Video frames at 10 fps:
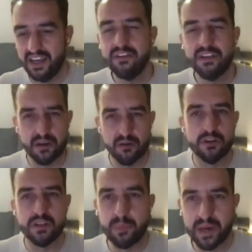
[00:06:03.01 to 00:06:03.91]
even if they were
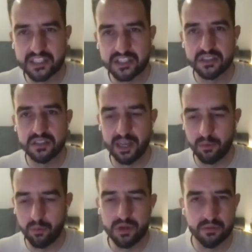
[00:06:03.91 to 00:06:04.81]
on the pitch, it
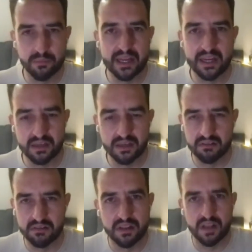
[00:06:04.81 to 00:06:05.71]
wouldn't mean,
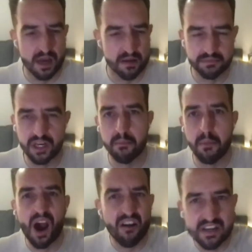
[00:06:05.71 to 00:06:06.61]
you know,
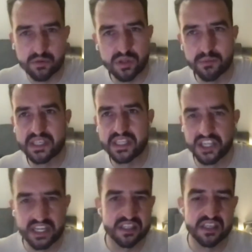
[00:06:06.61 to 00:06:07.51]
Mahrez wasn't missing
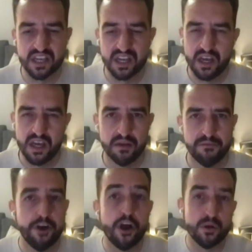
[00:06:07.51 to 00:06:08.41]
chances,
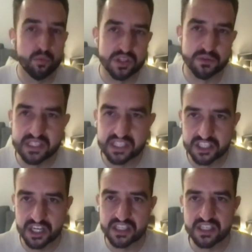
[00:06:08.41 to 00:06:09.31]
Foden wasn't missing
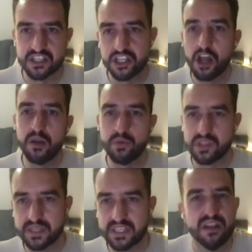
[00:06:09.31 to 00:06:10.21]
chances, Sterling
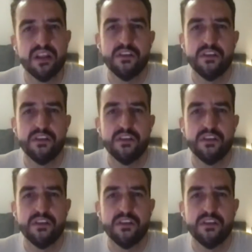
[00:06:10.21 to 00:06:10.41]
wasn't missing.